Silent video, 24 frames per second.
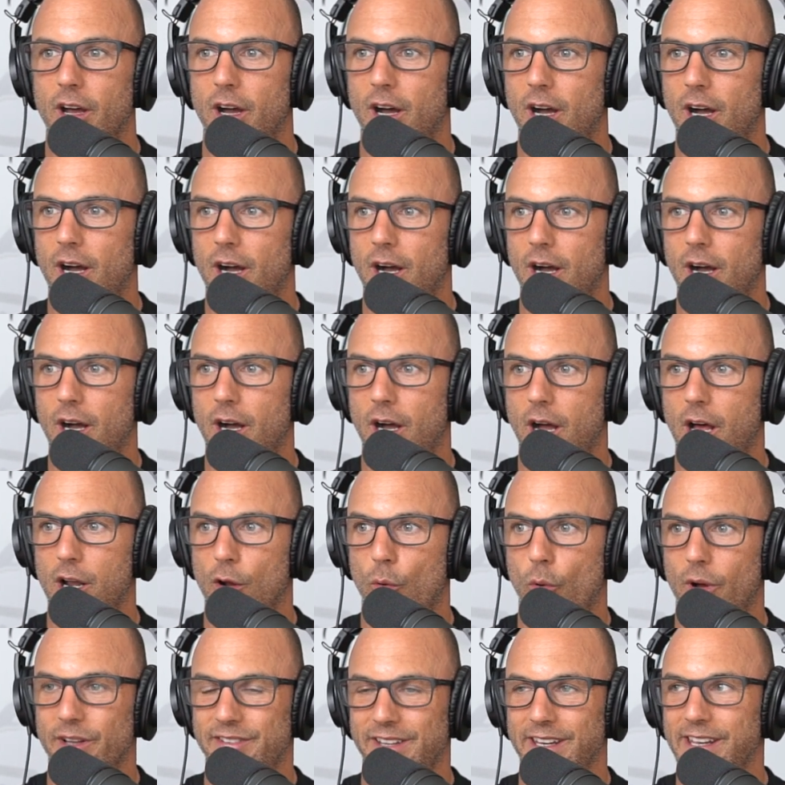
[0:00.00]
uh, I
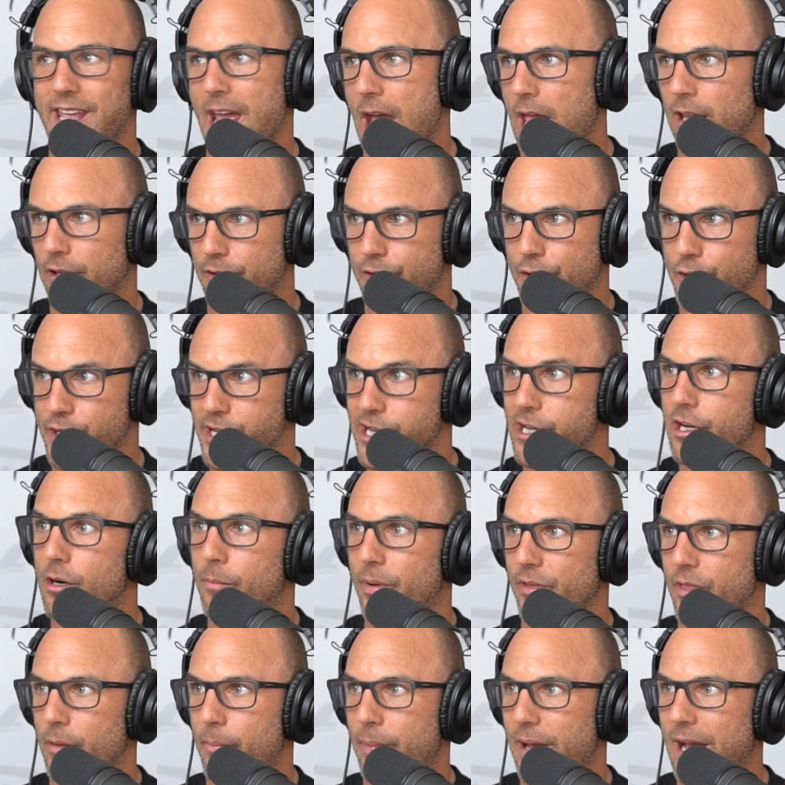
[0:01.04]
don't want to say calendar year,
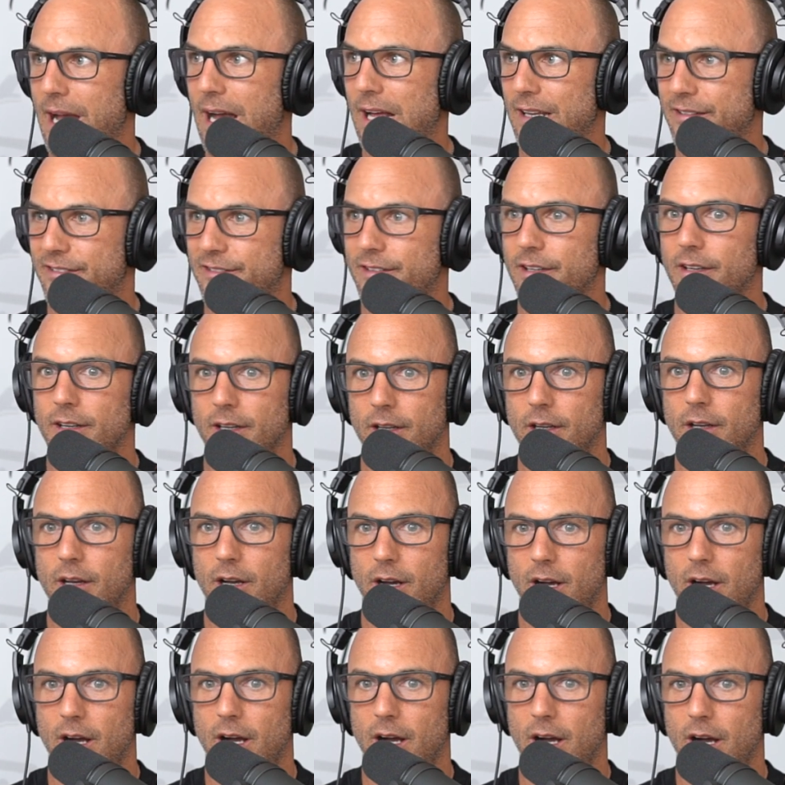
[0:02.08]
but the past
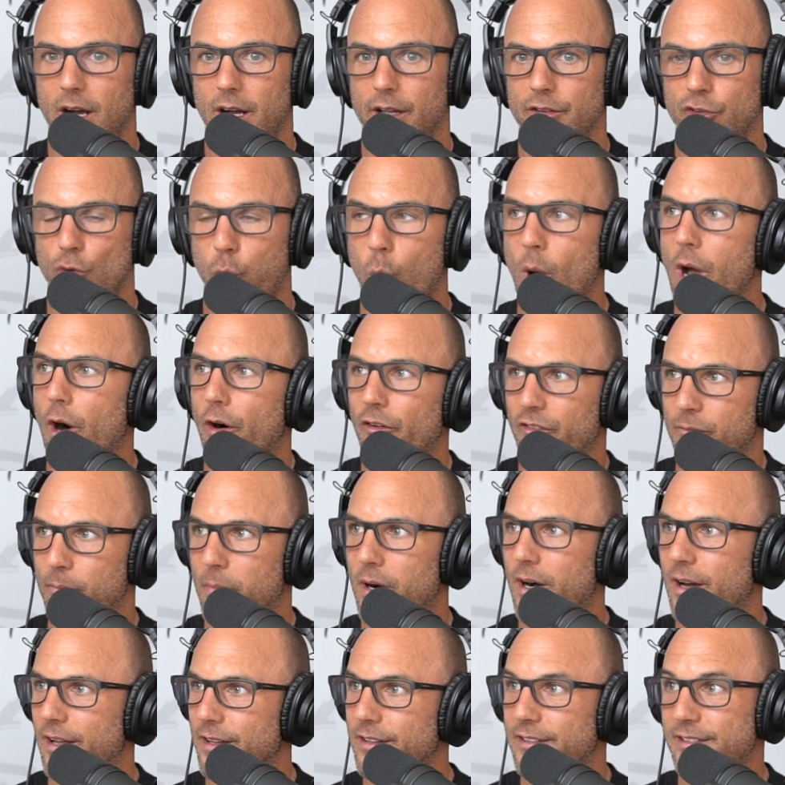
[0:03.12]
uh, 12
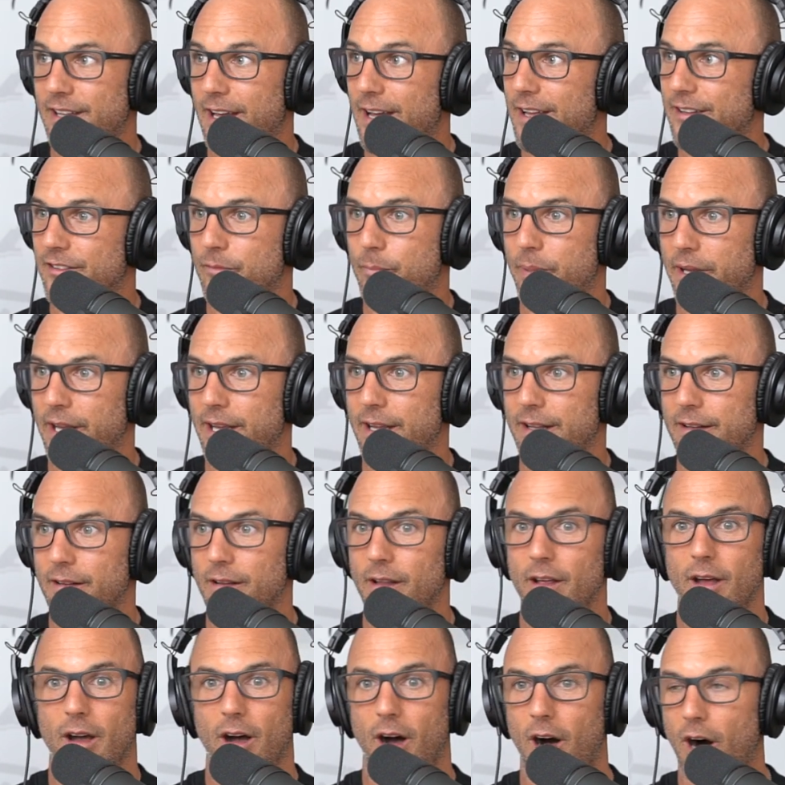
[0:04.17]
months has
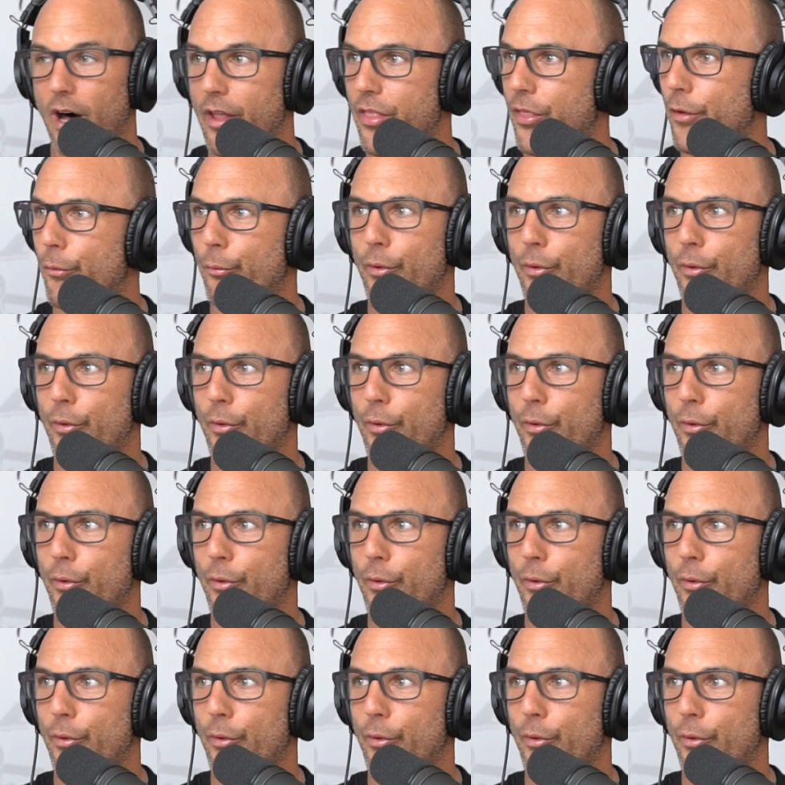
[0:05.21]
been on Amazing.